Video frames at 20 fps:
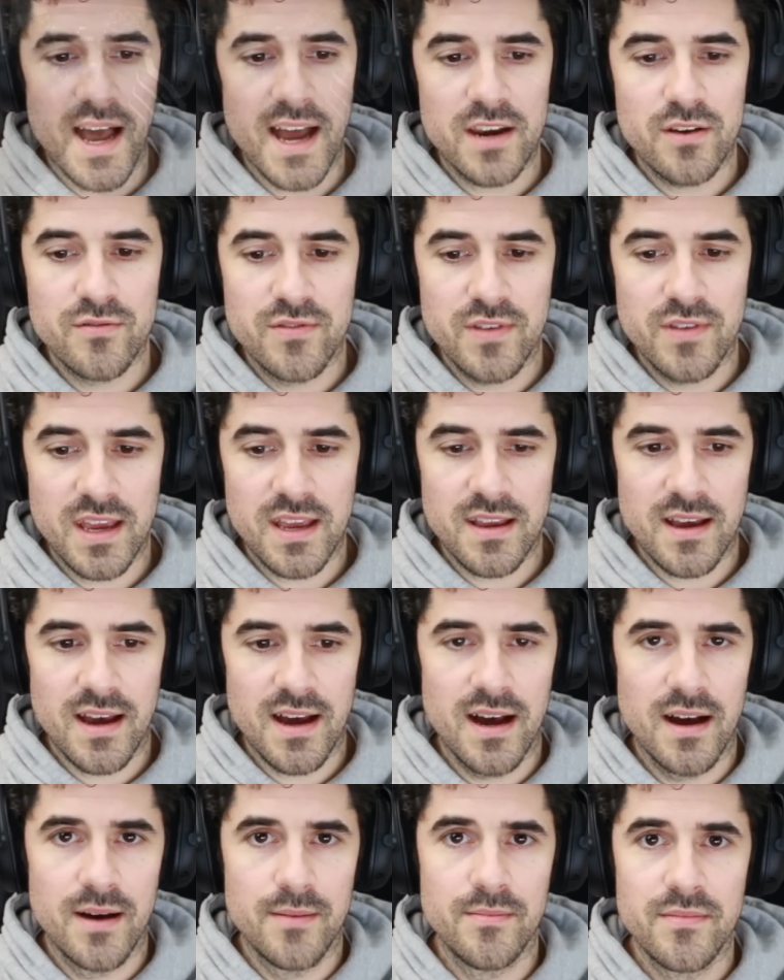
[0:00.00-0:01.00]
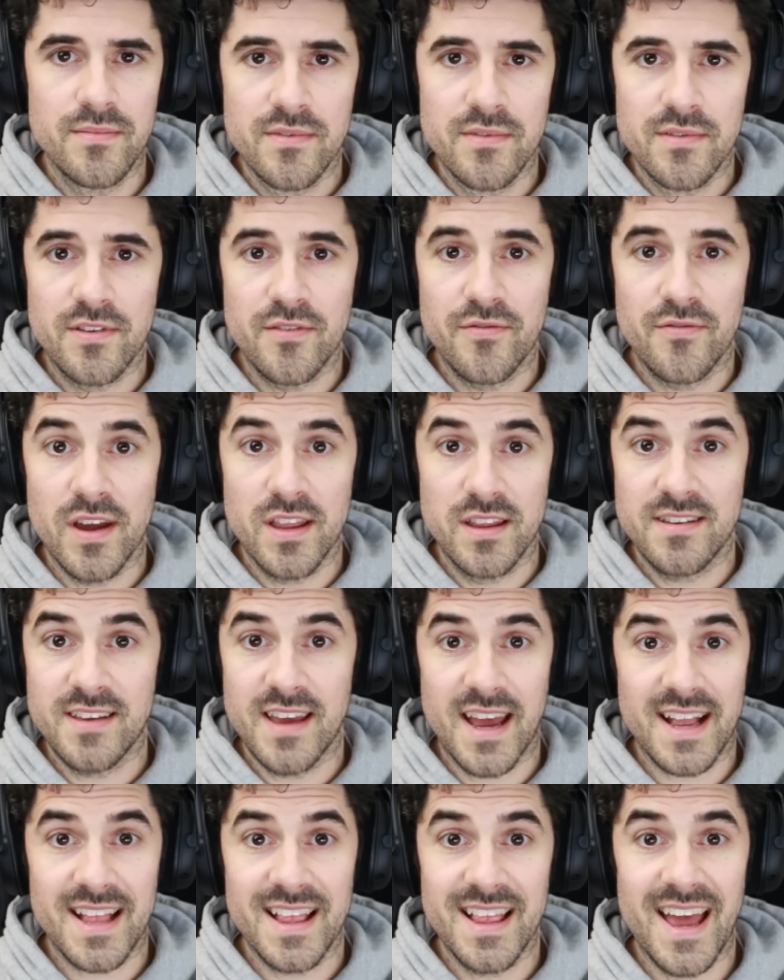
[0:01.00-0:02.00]
I don't think the
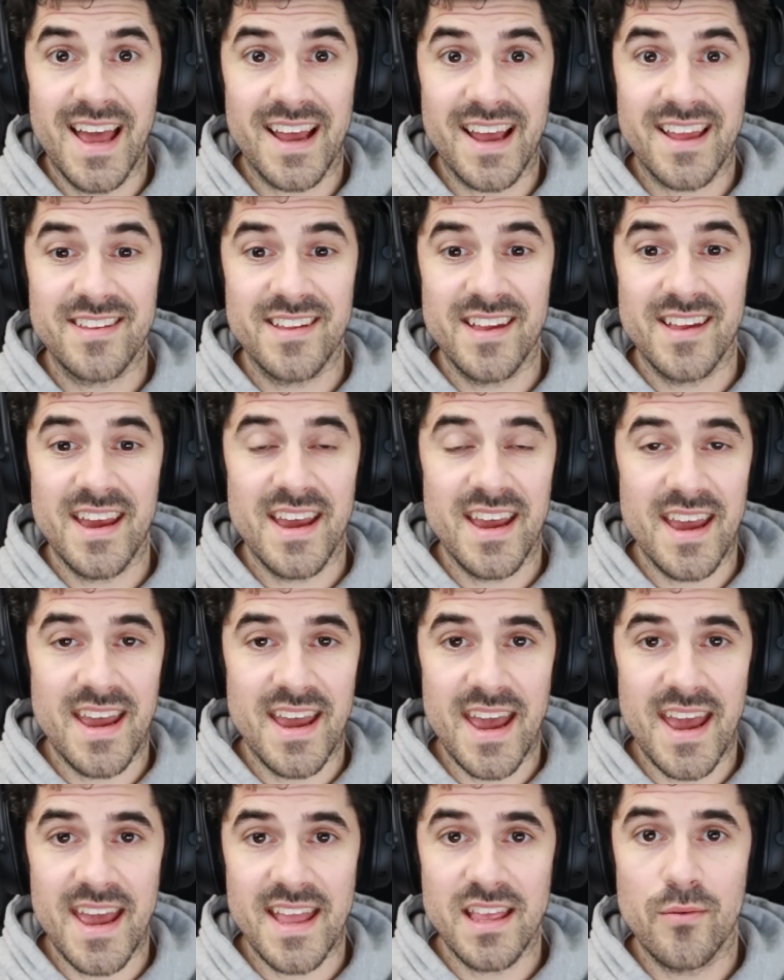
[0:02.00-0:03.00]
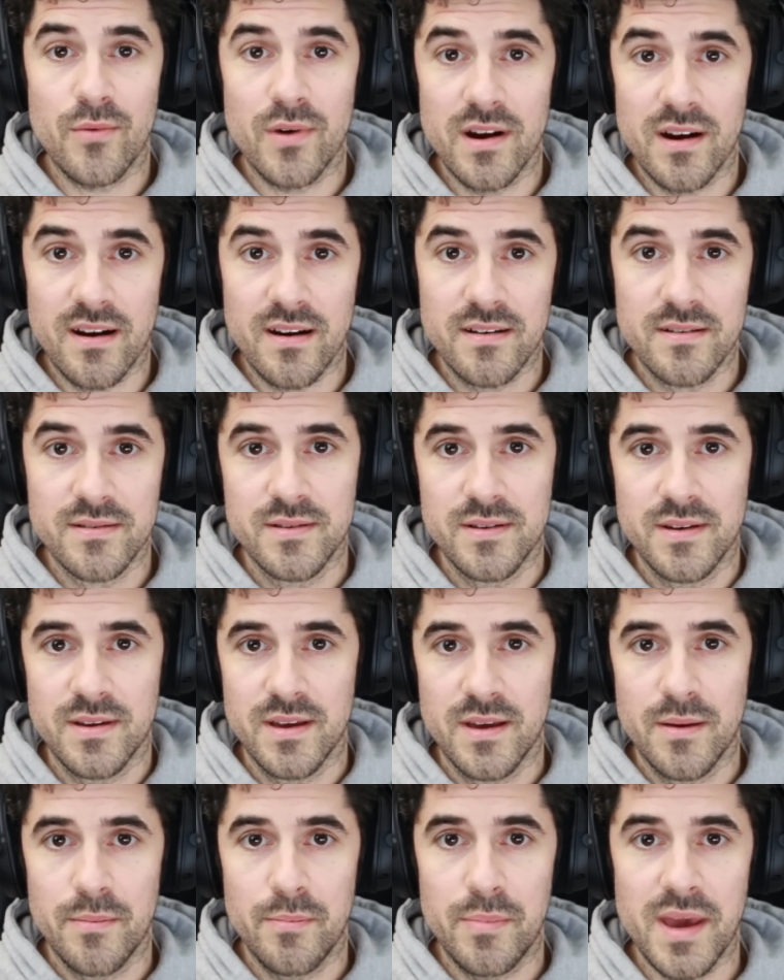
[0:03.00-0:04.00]
Fanatec lags anywhere
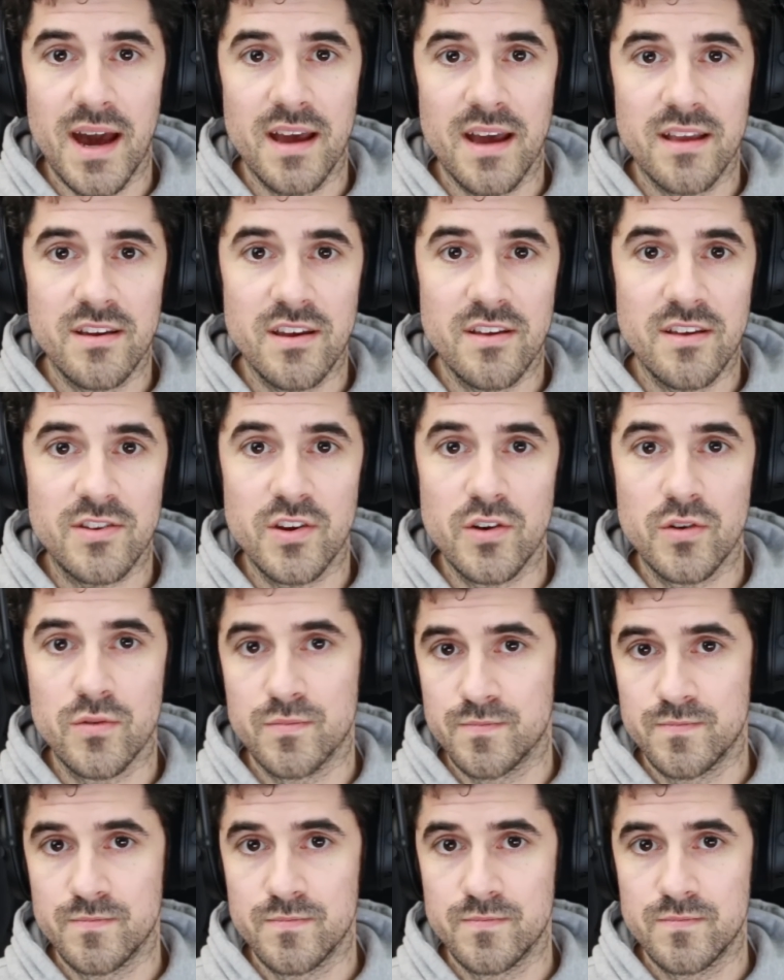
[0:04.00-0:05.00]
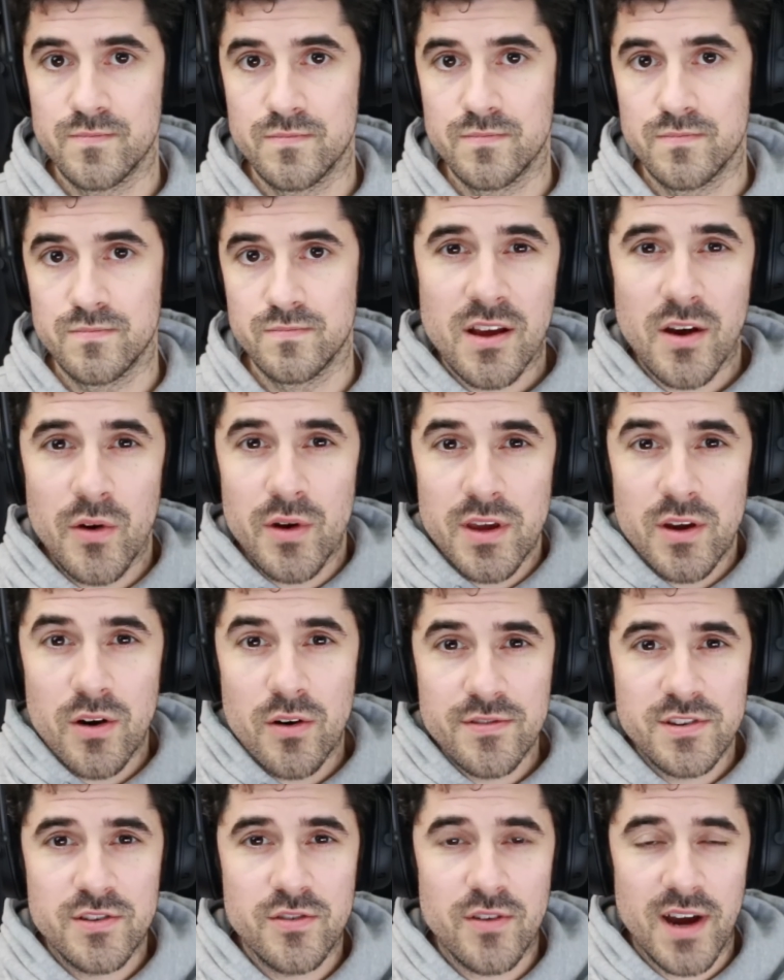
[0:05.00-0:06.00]
behind these two. Going
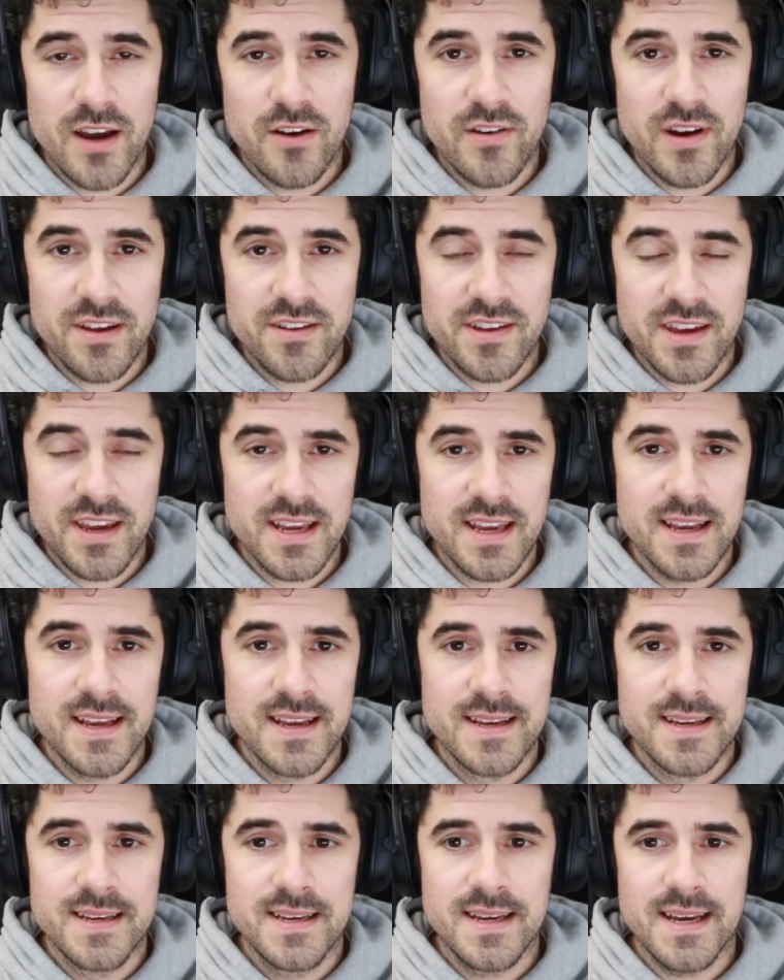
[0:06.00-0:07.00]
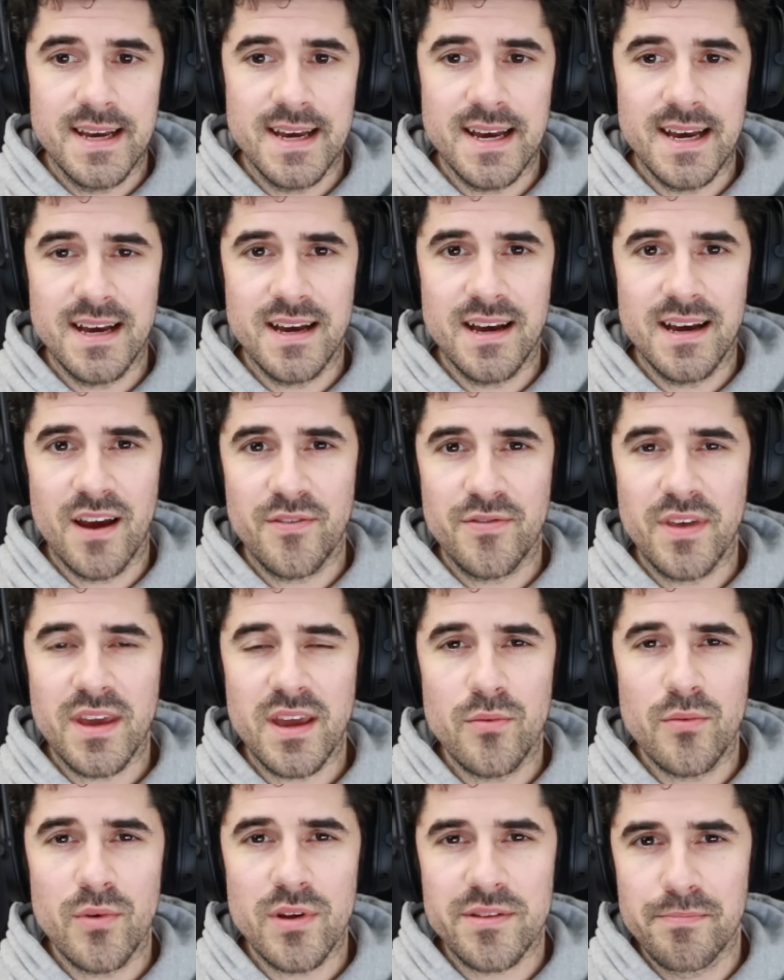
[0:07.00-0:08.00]
over to iRacing, I
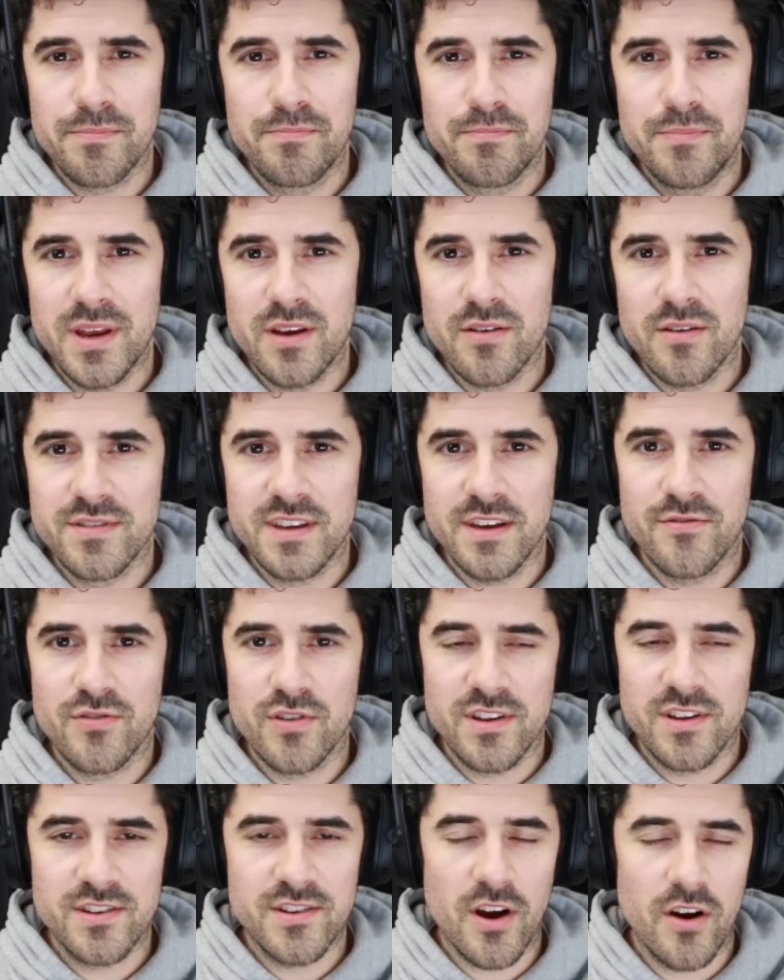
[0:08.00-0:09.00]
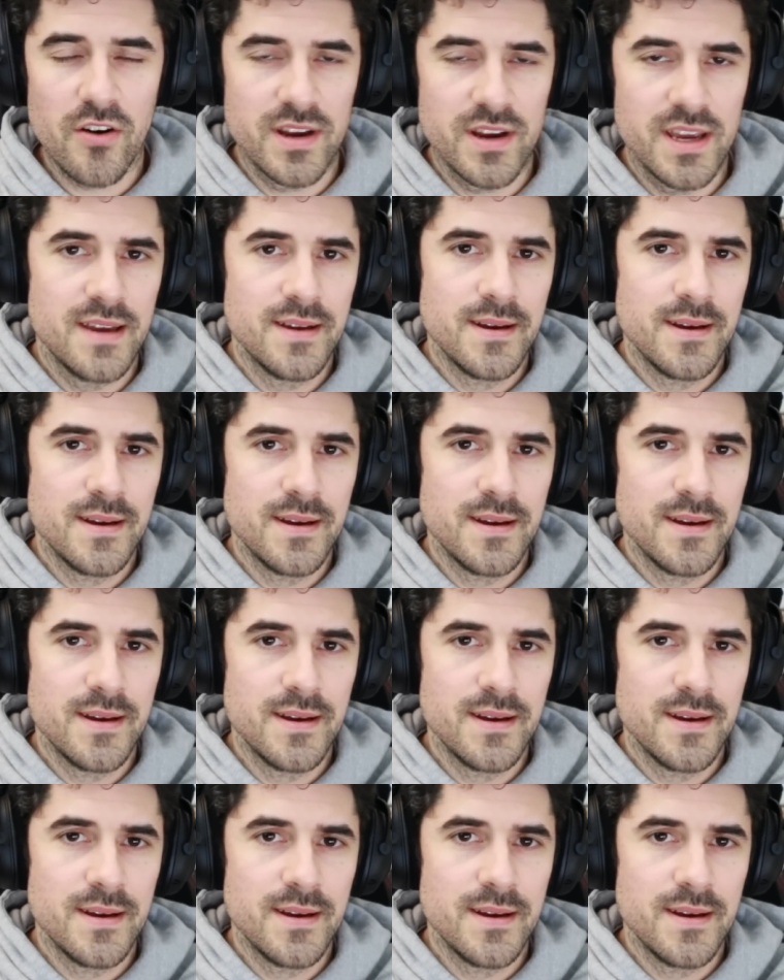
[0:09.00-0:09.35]
think it was a bit of a different story.